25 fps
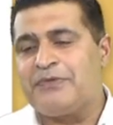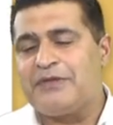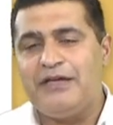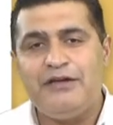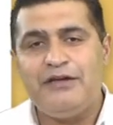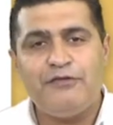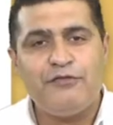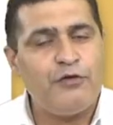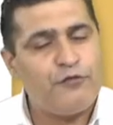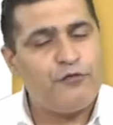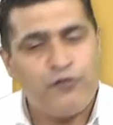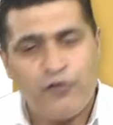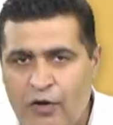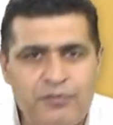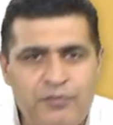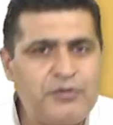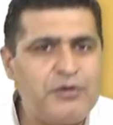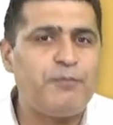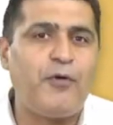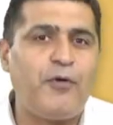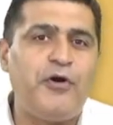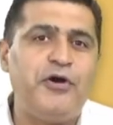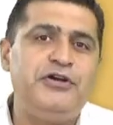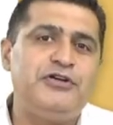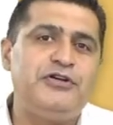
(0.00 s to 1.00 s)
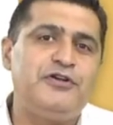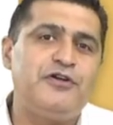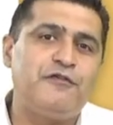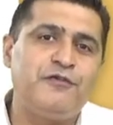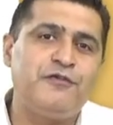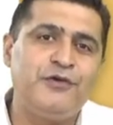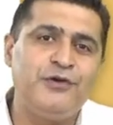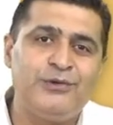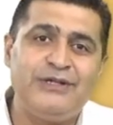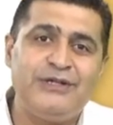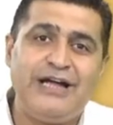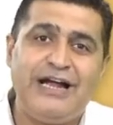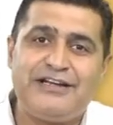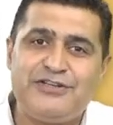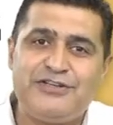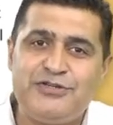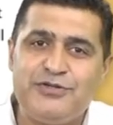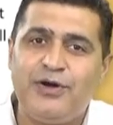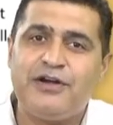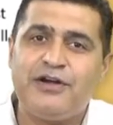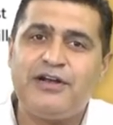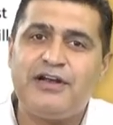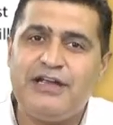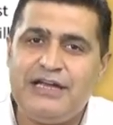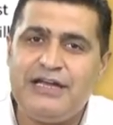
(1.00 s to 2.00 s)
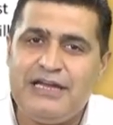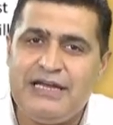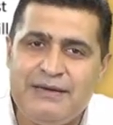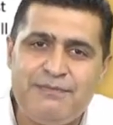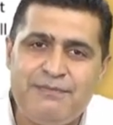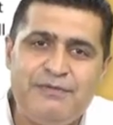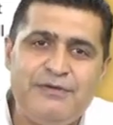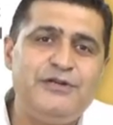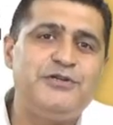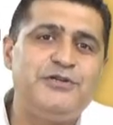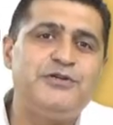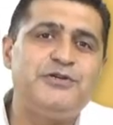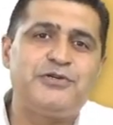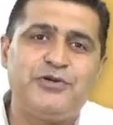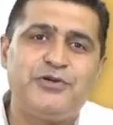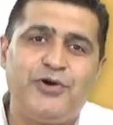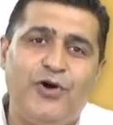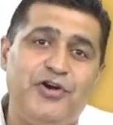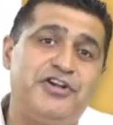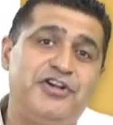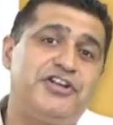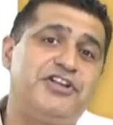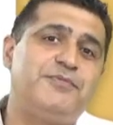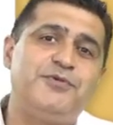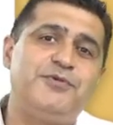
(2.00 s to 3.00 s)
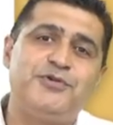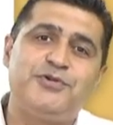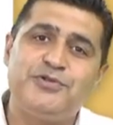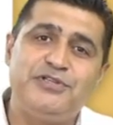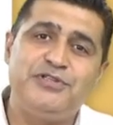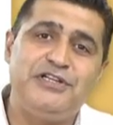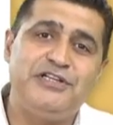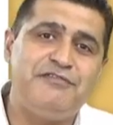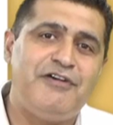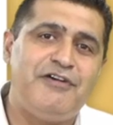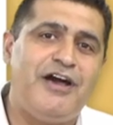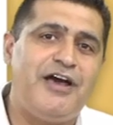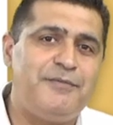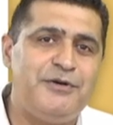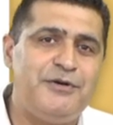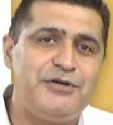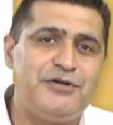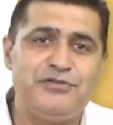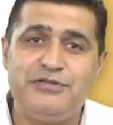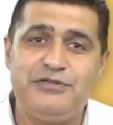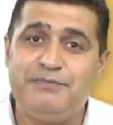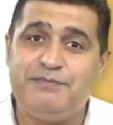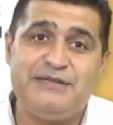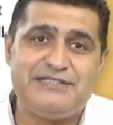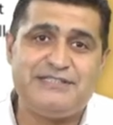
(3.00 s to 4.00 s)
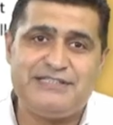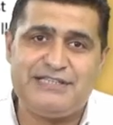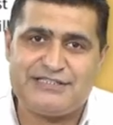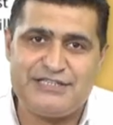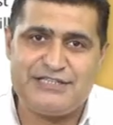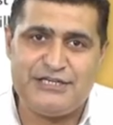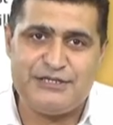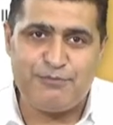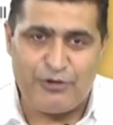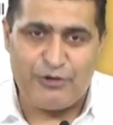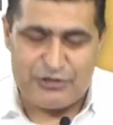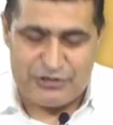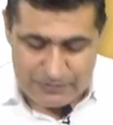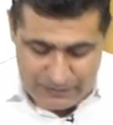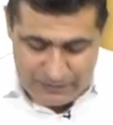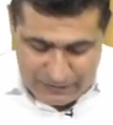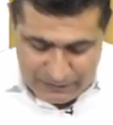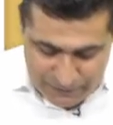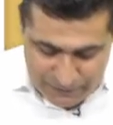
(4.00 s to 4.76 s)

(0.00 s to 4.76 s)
if you're from the point of view that you are able to contribute to the environment to the best extent possible.